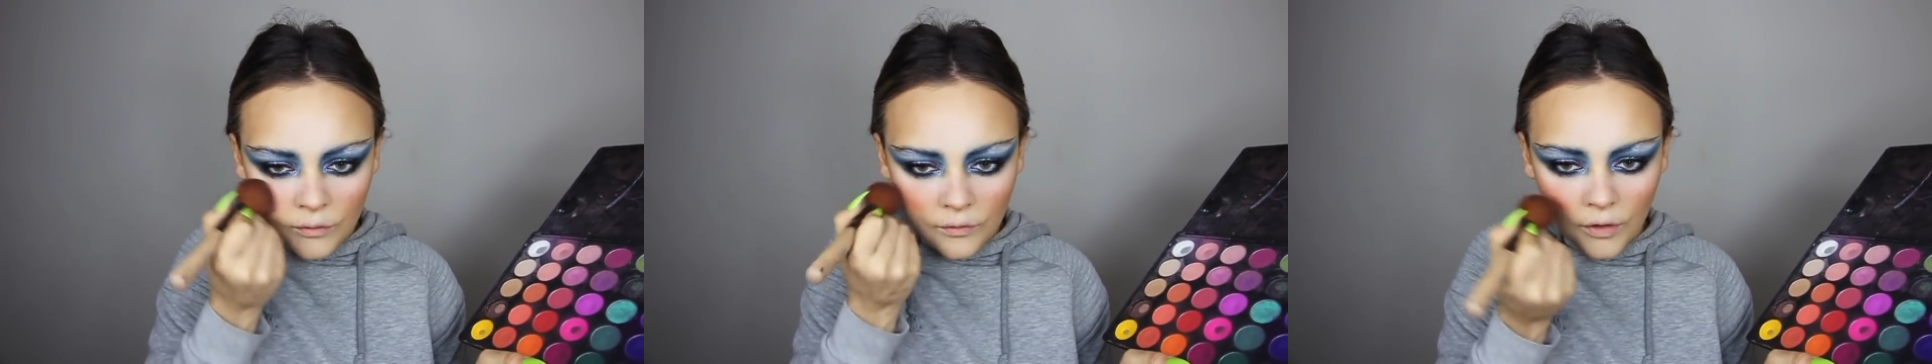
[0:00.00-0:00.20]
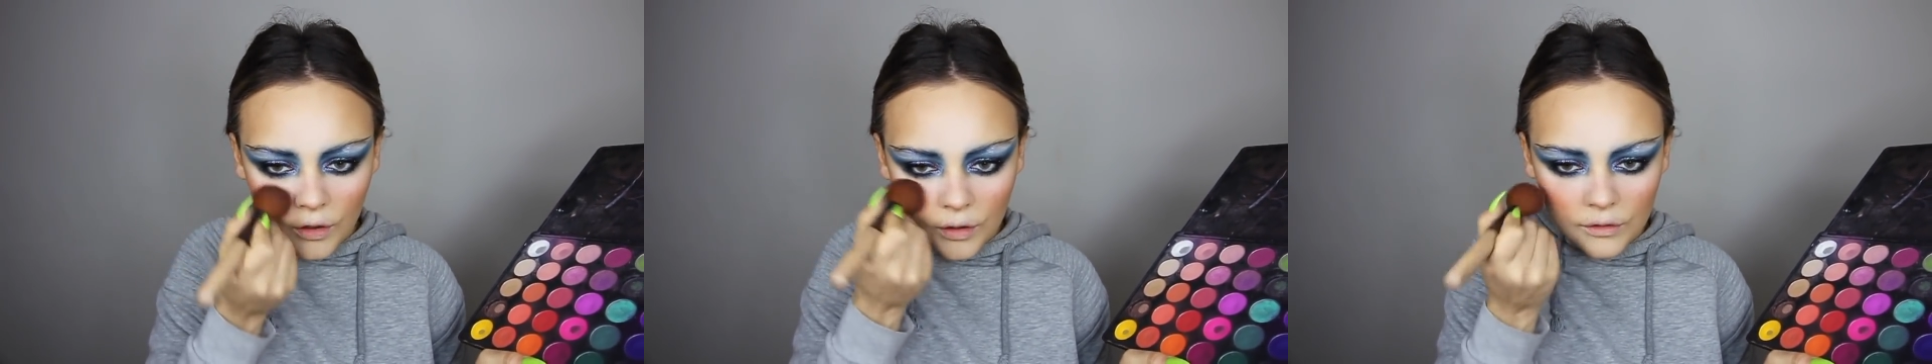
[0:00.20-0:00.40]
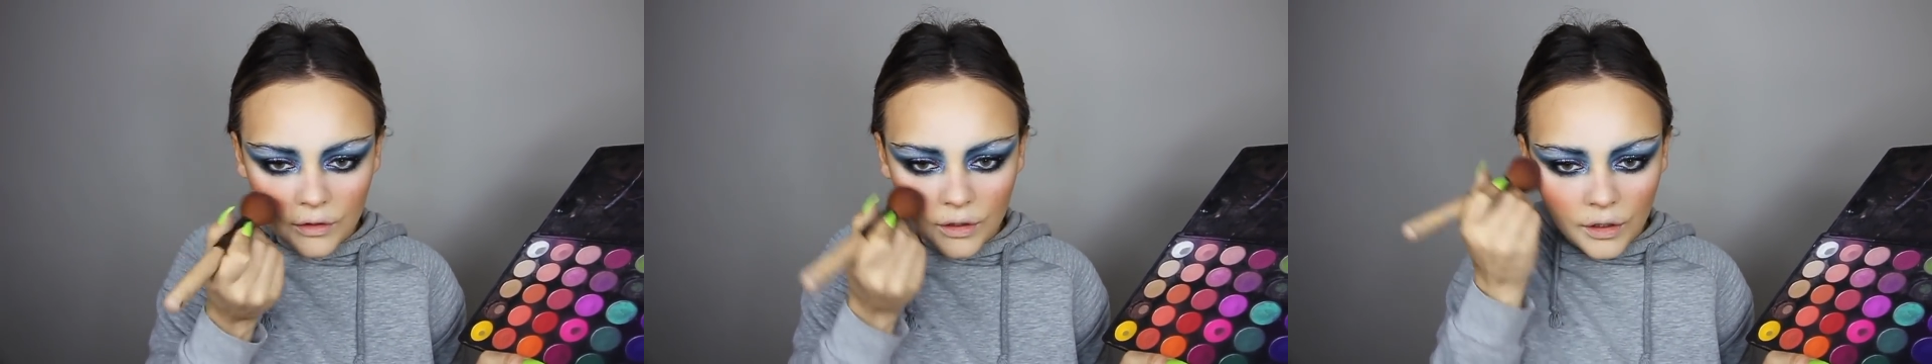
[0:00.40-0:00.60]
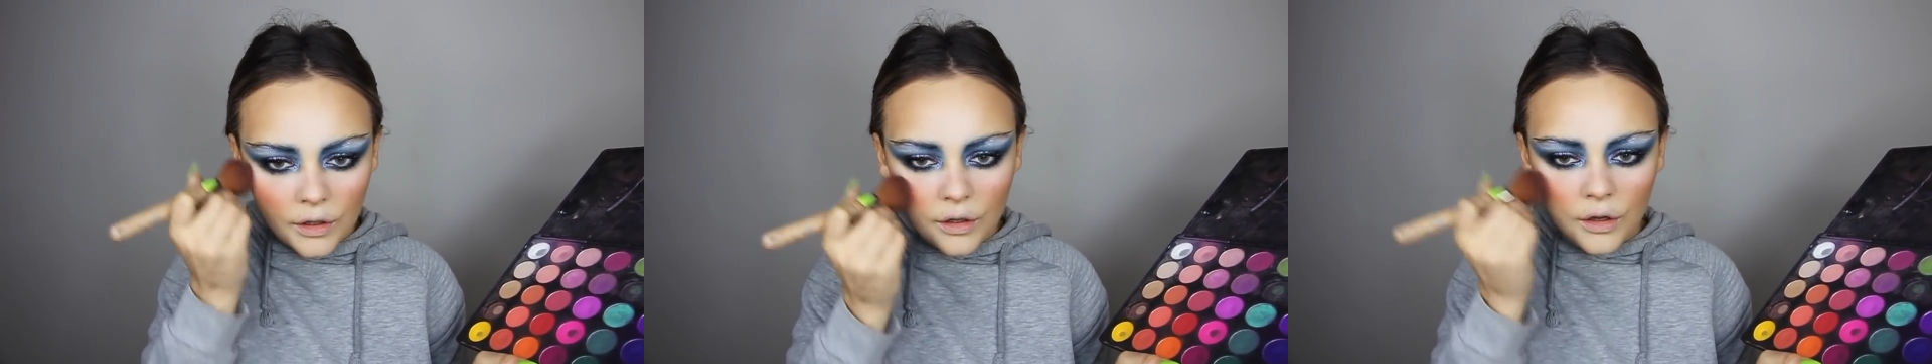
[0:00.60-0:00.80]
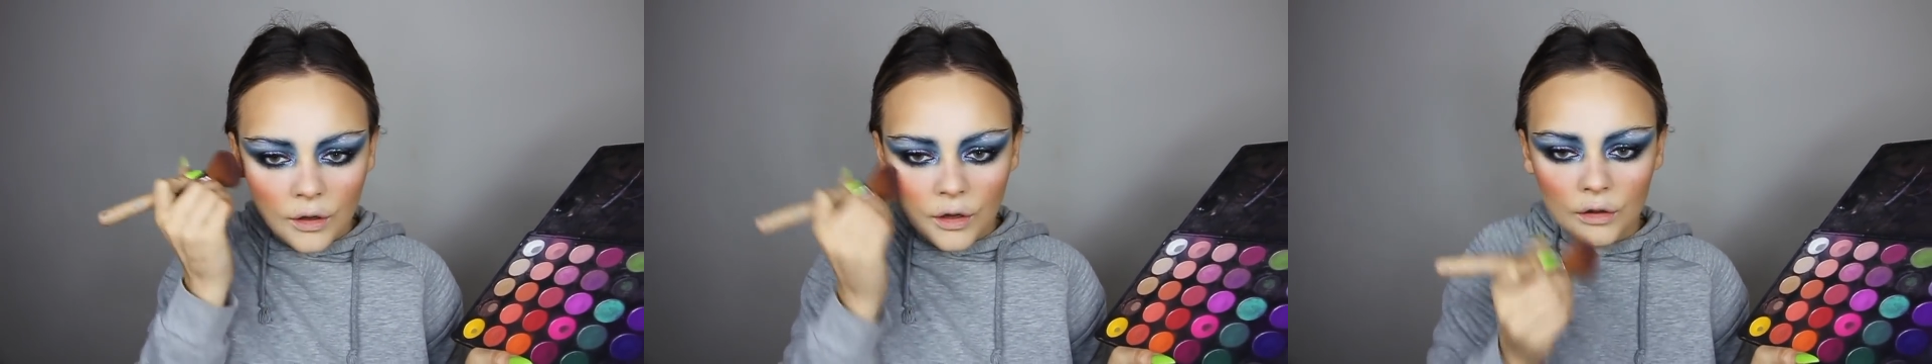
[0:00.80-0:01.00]

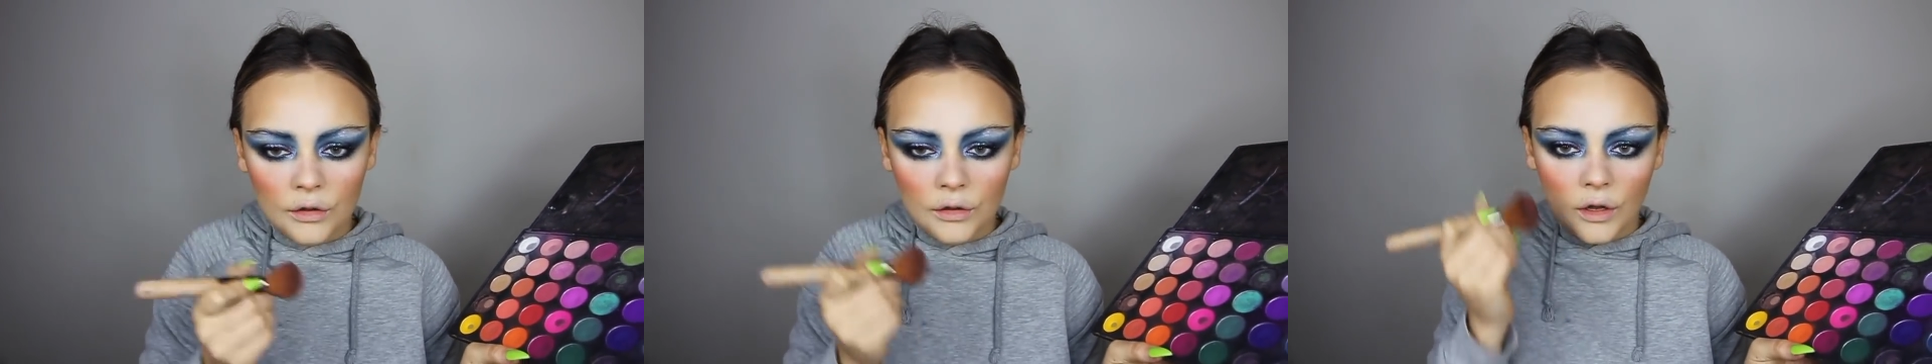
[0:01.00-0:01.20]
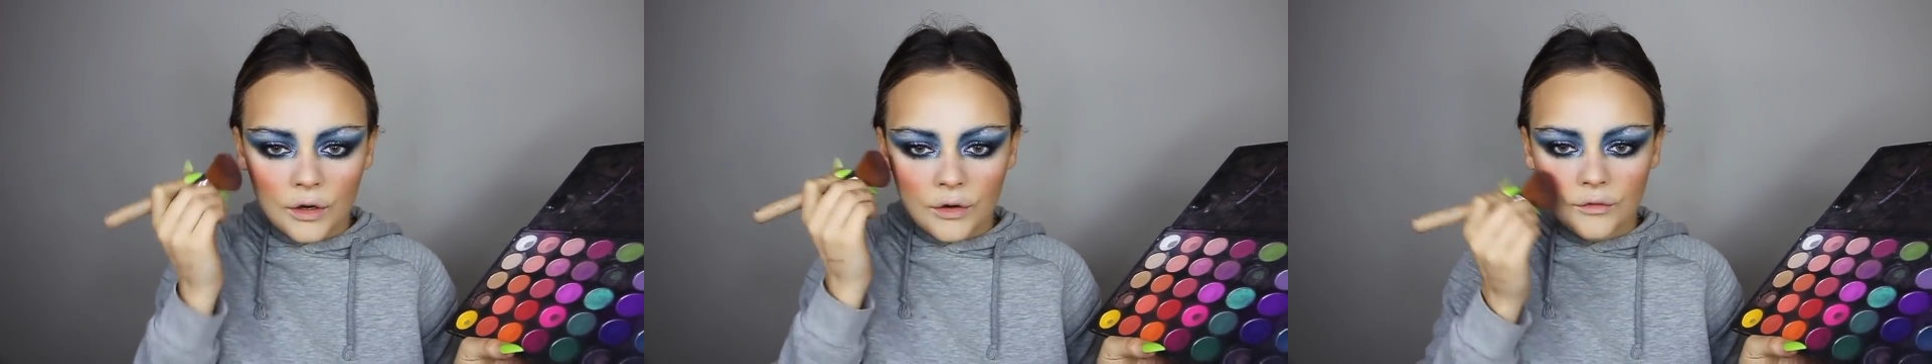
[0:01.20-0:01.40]
focusing a lot